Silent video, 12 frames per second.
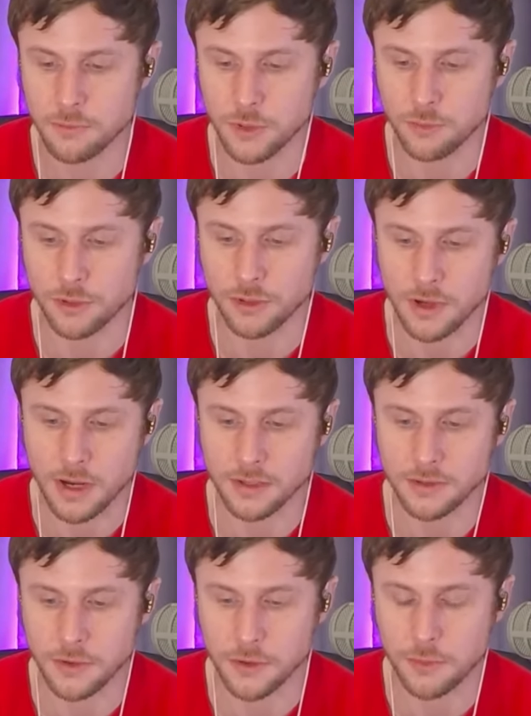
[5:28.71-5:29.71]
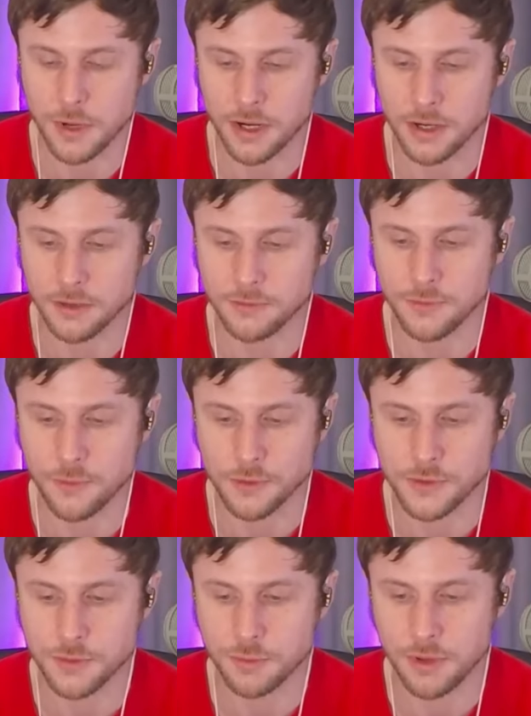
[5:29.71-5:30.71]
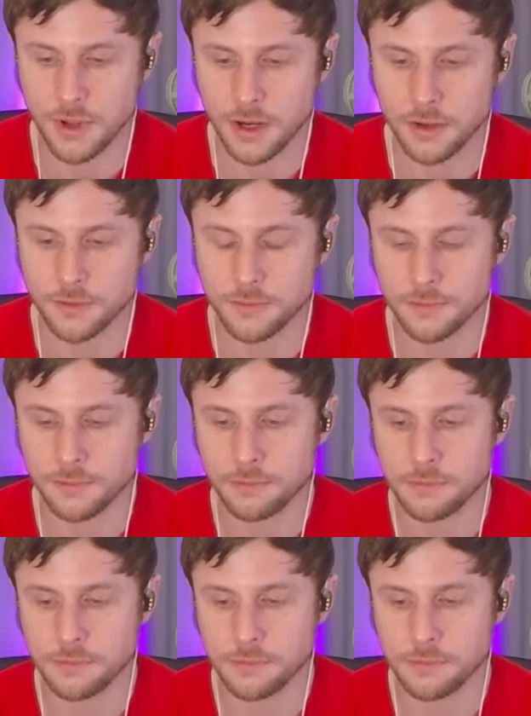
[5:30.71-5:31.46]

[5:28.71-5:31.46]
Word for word: member at nearby Ford Supplier.